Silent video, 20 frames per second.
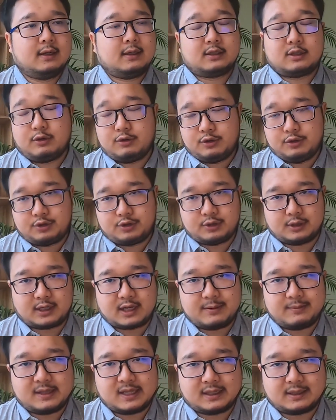So you should
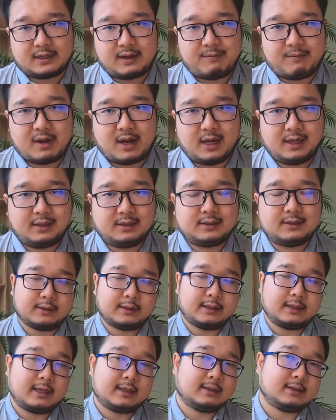keep that in mind.
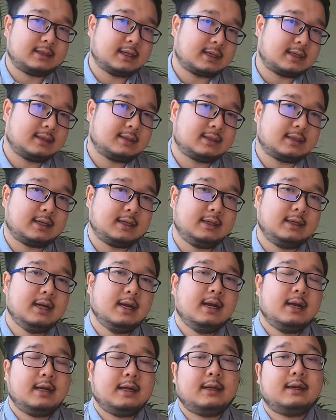And second thing,
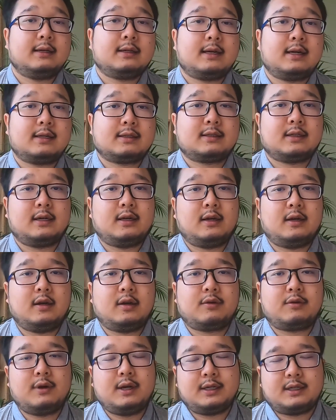it has
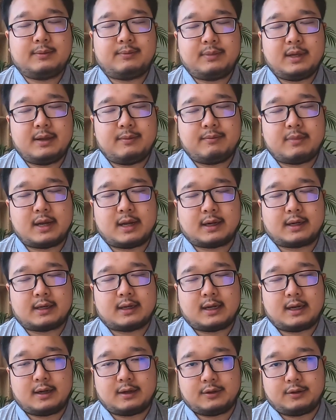a great
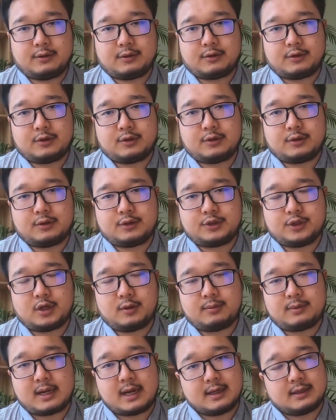impact on your
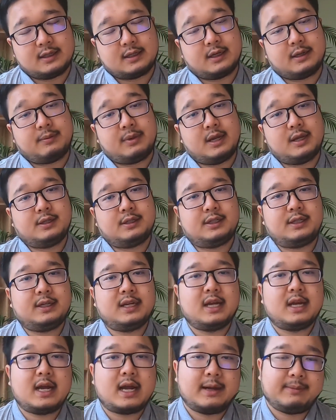job and the
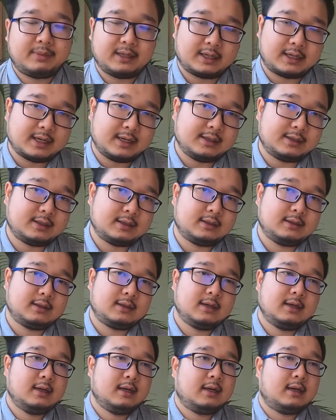PhD
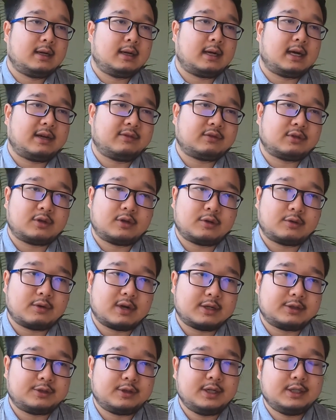application after
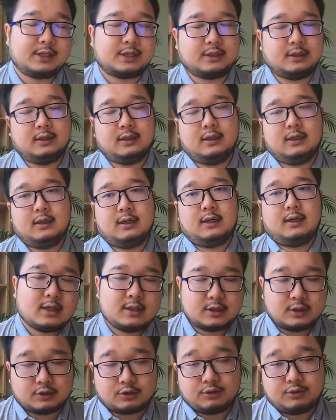graduation.
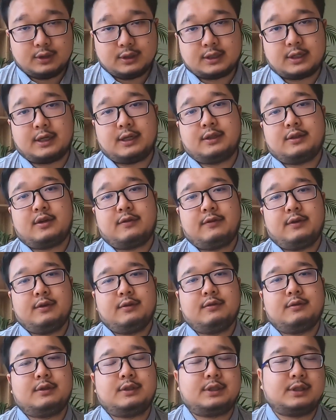So during the
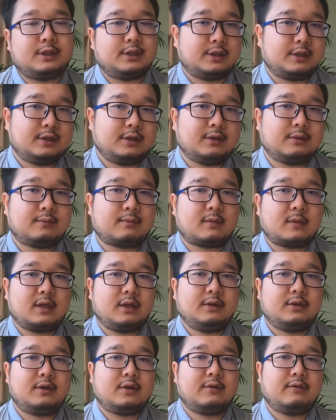interview, the
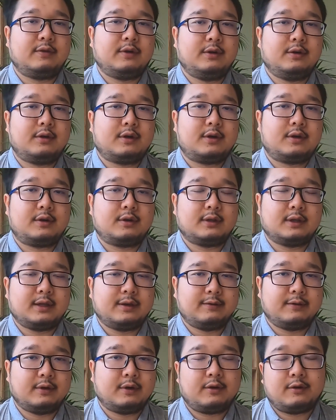interviewer,
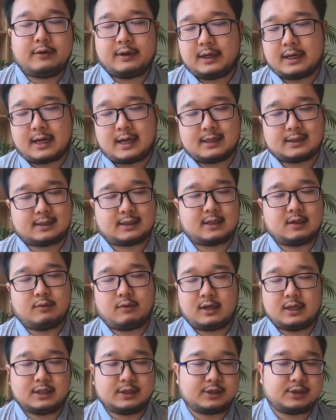they will always ask,
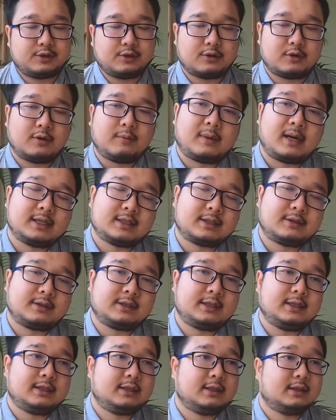what is your
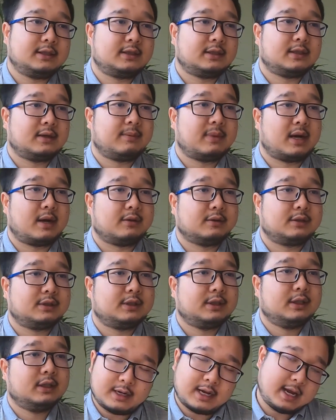master's thesis about?
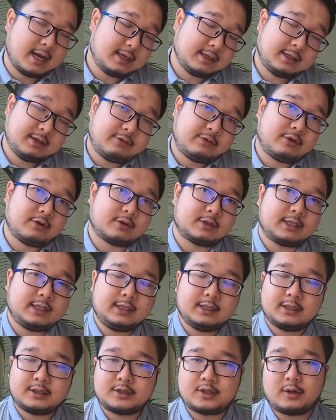And if your
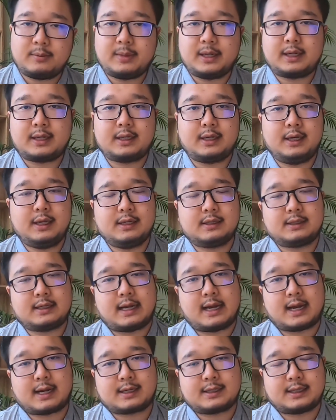thesis topic is
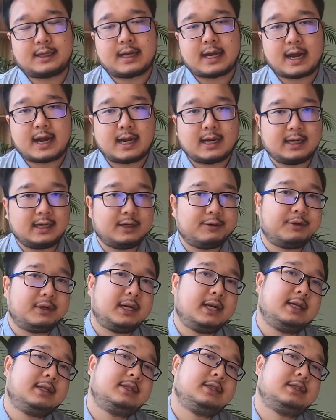actually highly
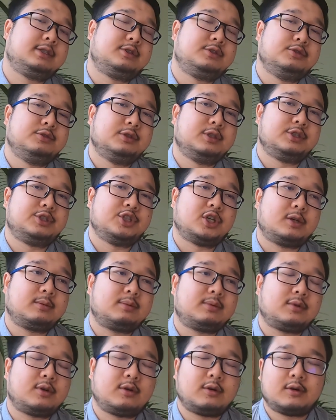related to the
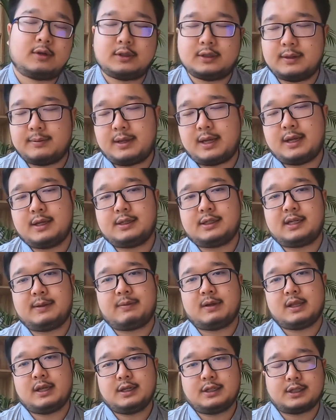job or the PhD
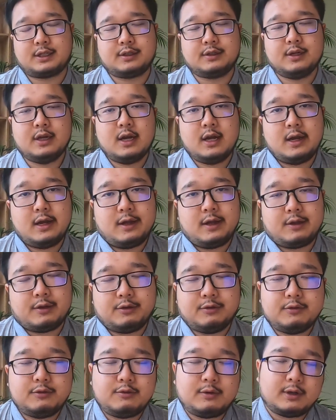position,
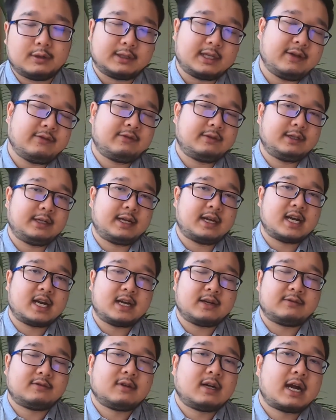you will definitely
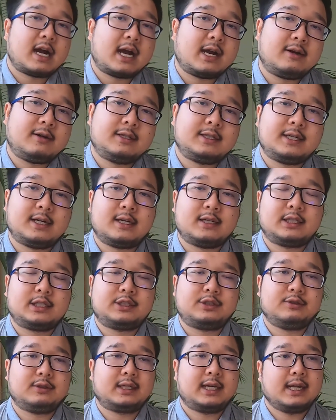have a higher
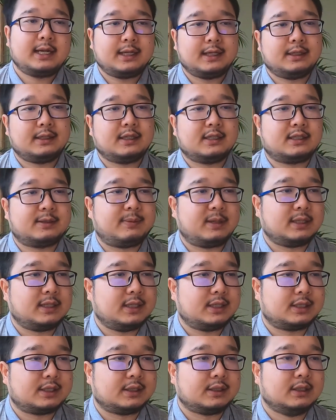chance to getting this
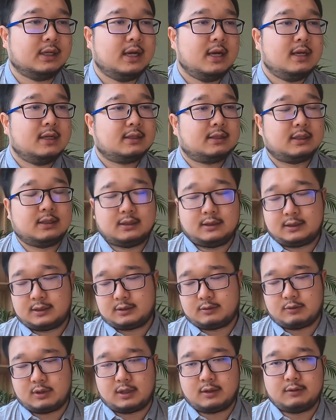position
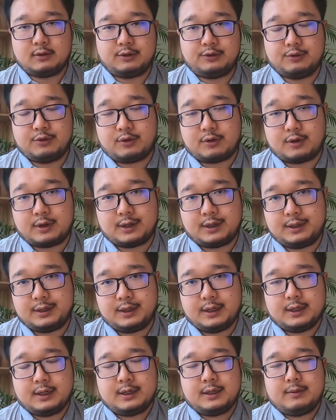since, well, you
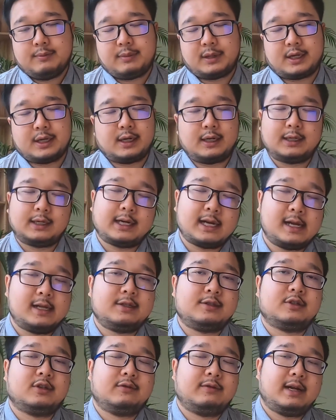already become
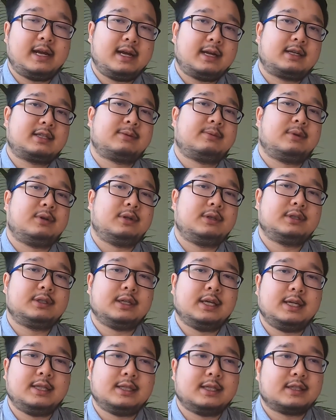kind of
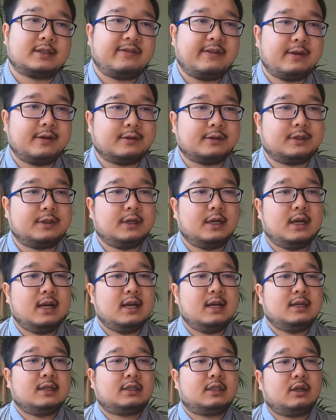expert in this field.
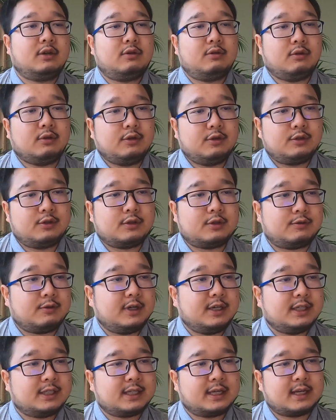So you should
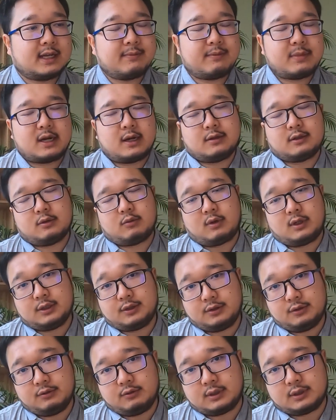really think about
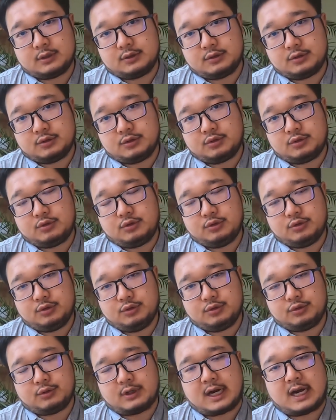what do you want to
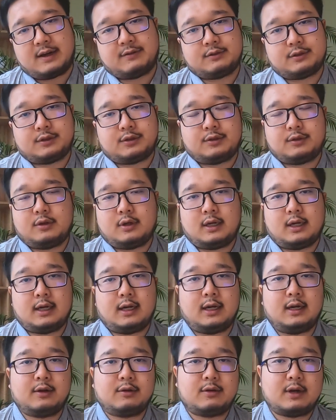do after
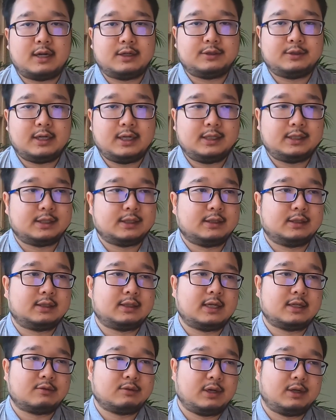
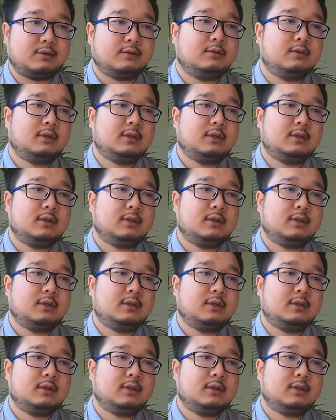graduations as well.